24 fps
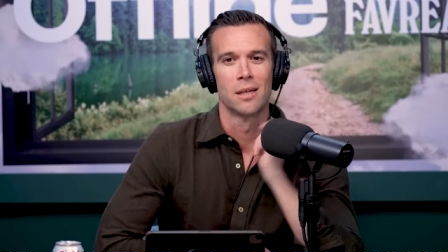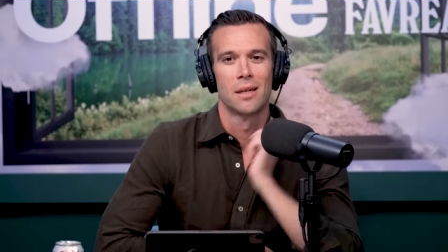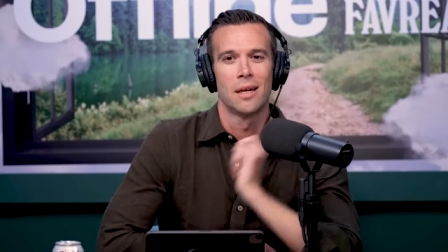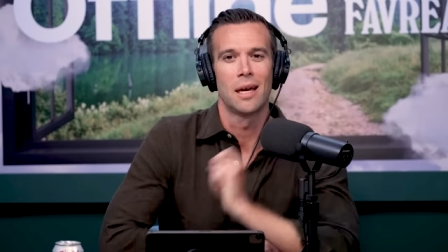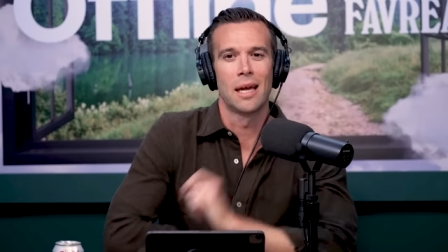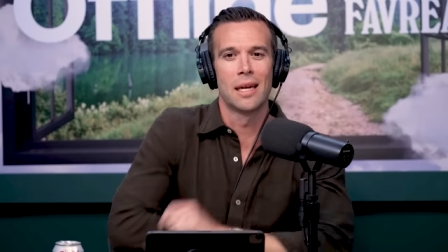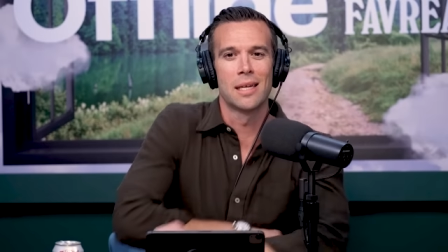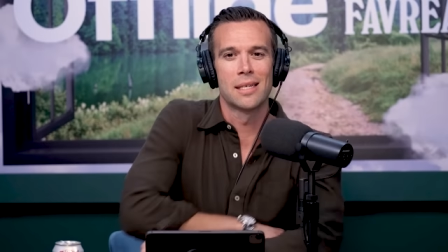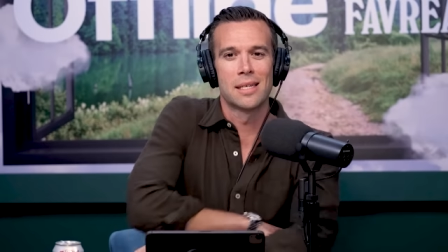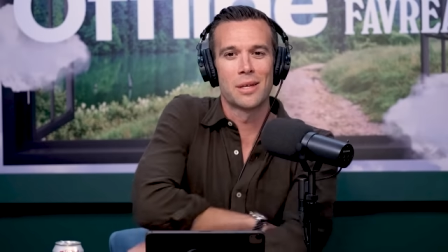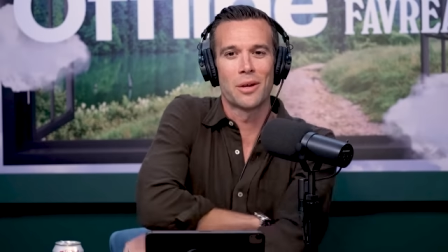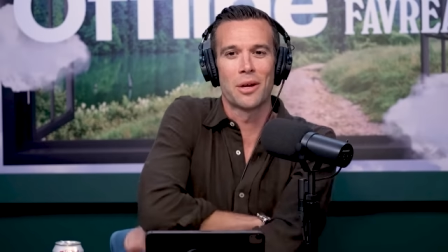And
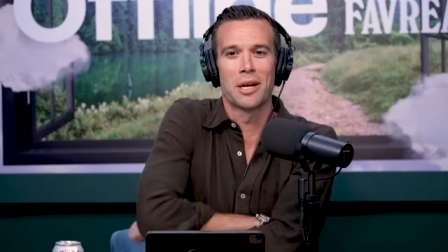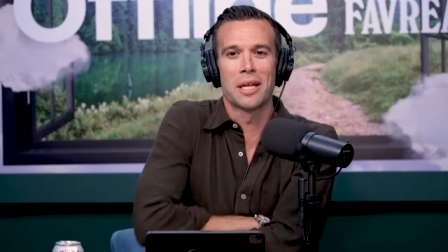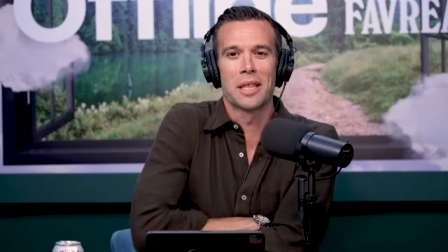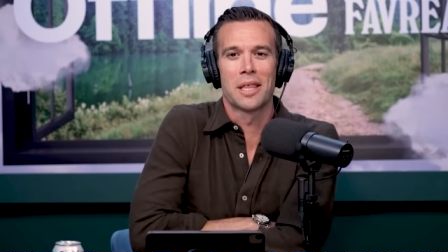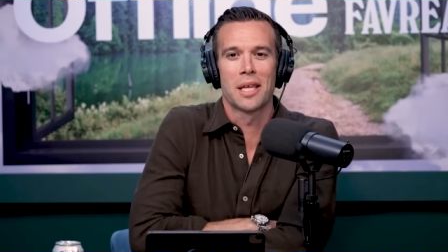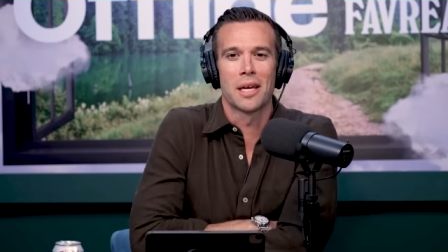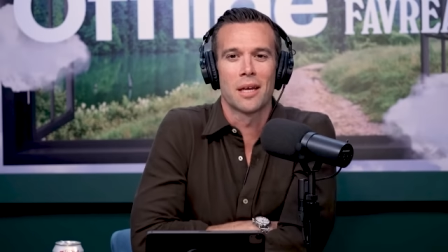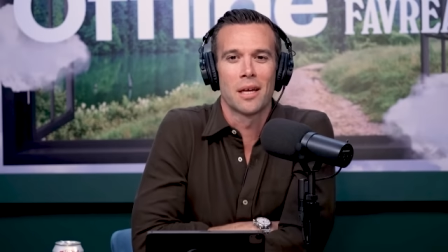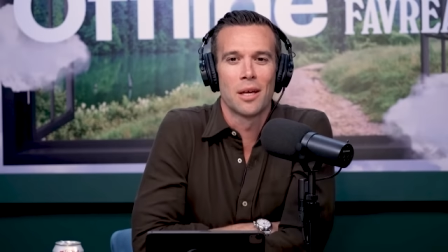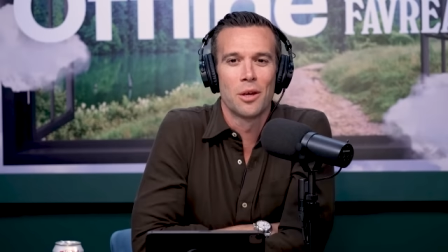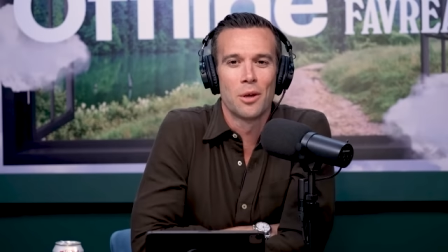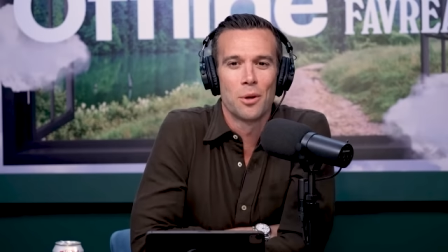is there
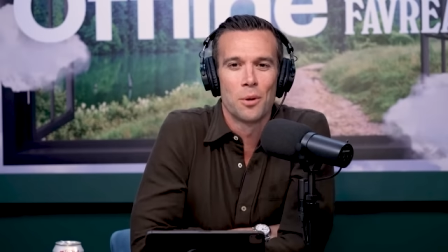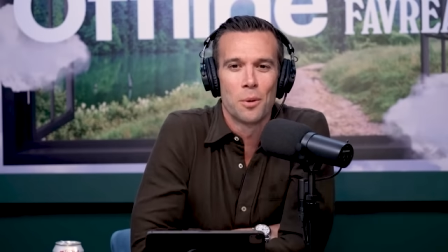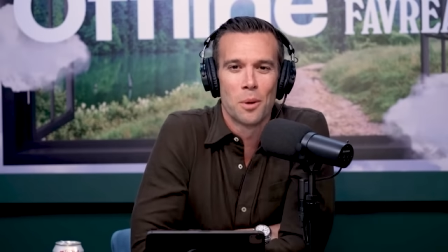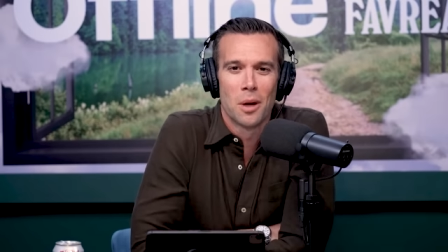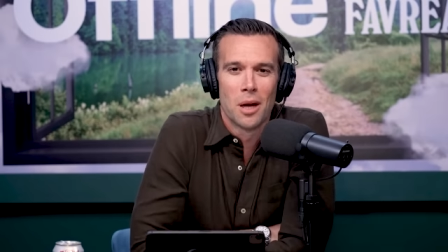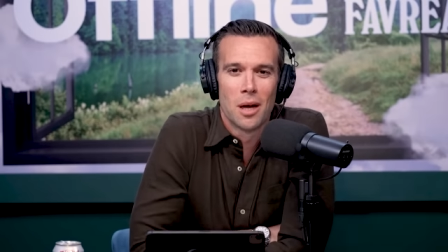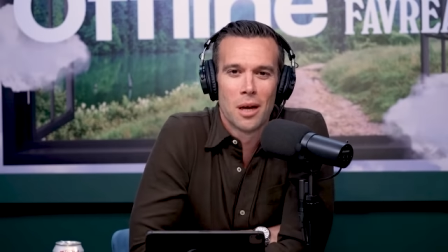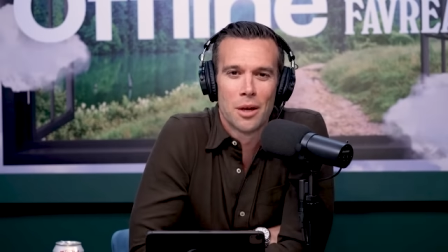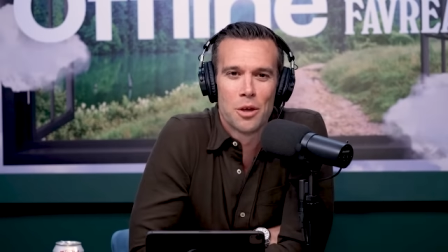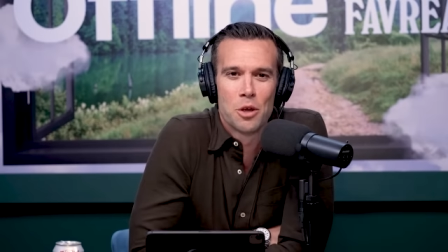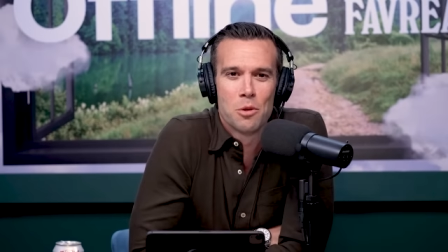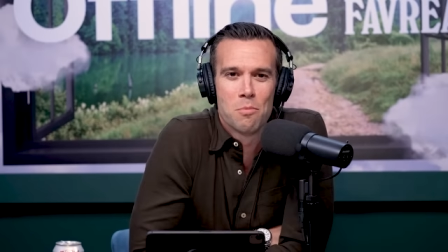anything you
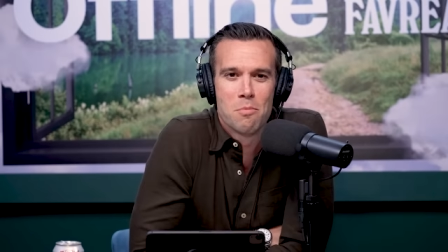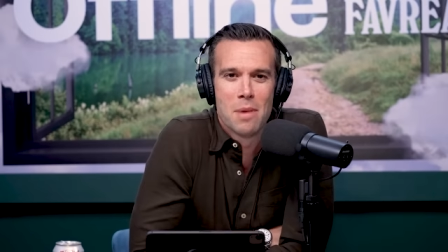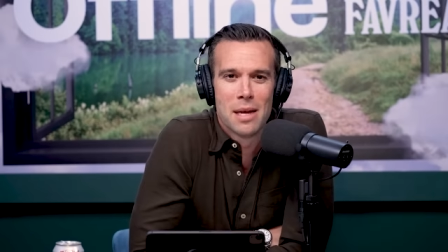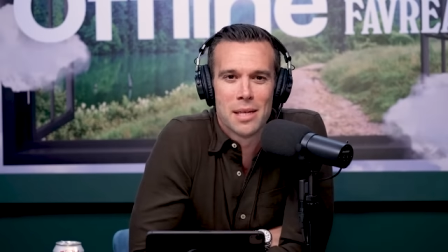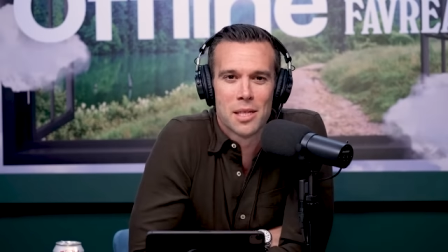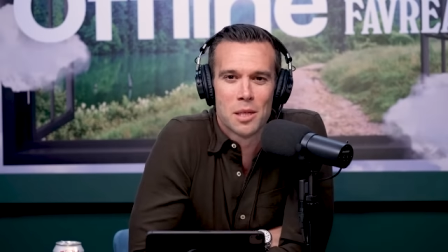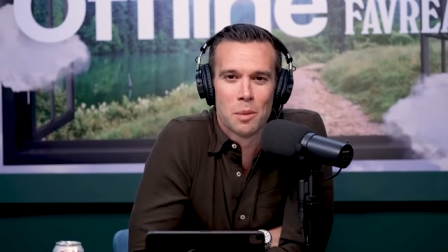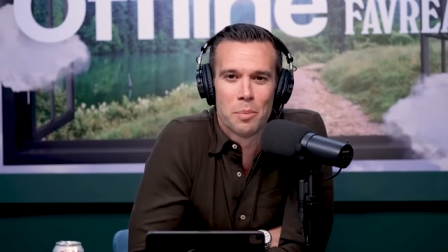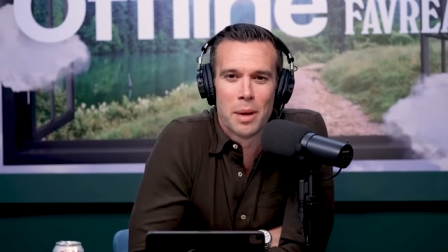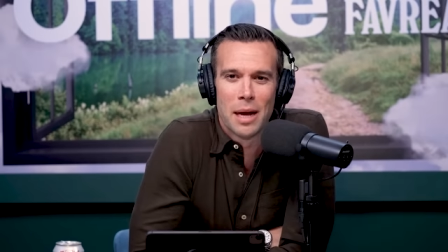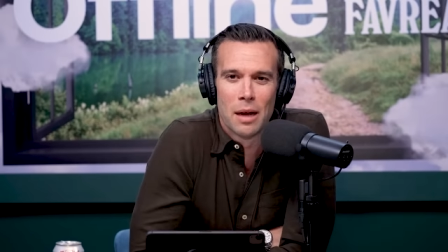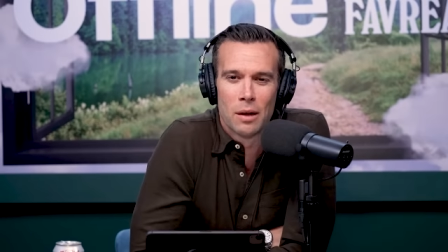uh, you miss
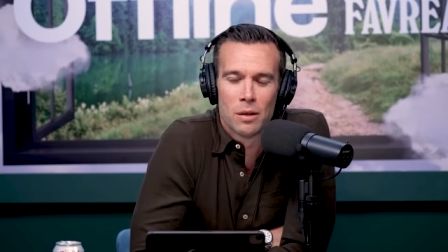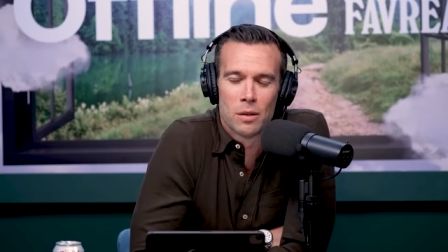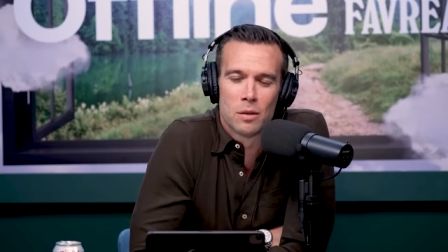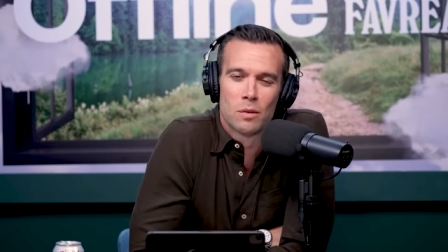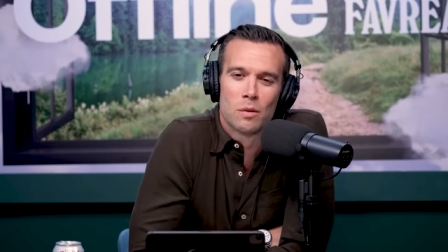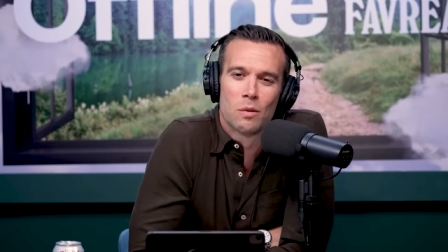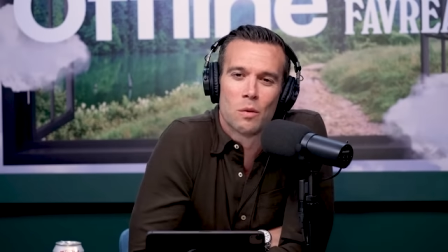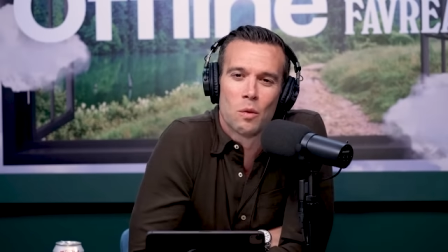about